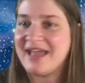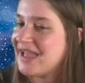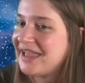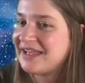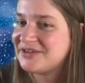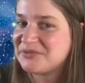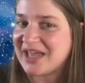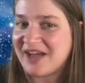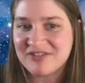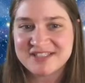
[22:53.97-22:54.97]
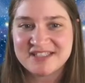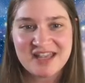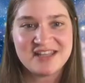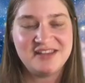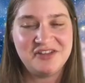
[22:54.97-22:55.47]
And we have a
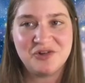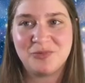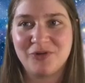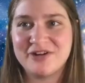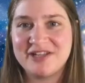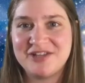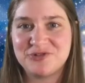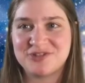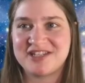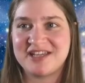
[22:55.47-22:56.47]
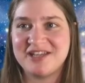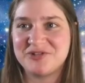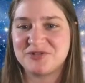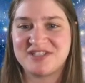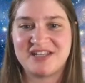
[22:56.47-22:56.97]
steady leaderboard. Interesting,
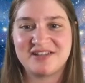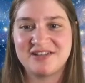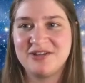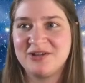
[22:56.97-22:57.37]
interesting.